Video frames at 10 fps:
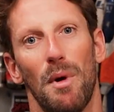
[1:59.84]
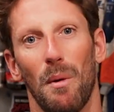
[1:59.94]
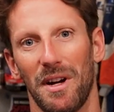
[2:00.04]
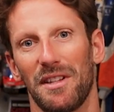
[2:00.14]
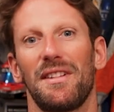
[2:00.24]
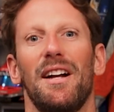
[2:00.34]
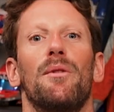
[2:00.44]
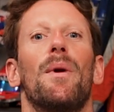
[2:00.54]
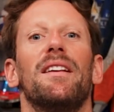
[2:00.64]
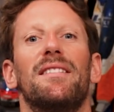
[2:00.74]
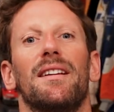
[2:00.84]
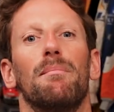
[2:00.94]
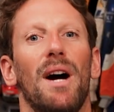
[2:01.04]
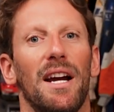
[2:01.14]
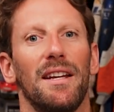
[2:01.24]
But when I started
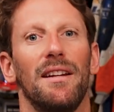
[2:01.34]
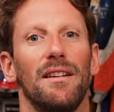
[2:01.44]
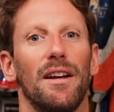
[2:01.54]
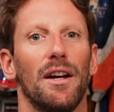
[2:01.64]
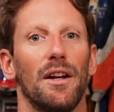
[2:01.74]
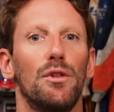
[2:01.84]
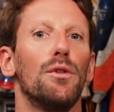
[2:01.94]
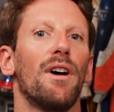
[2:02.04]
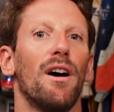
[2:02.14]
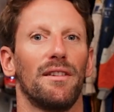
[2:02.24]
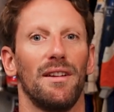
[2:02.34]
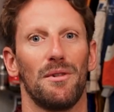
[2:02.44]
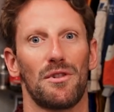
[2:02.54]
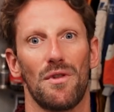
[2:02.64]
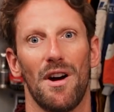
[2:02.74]
racing back in 2000, I
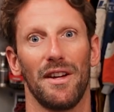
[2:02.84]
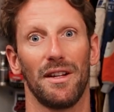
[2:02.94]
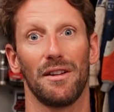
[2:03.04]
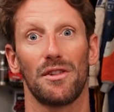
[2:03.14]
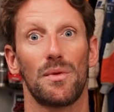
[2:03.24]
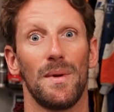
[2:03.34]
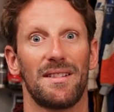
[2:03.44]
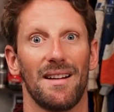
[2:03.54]
was driving under a Swiss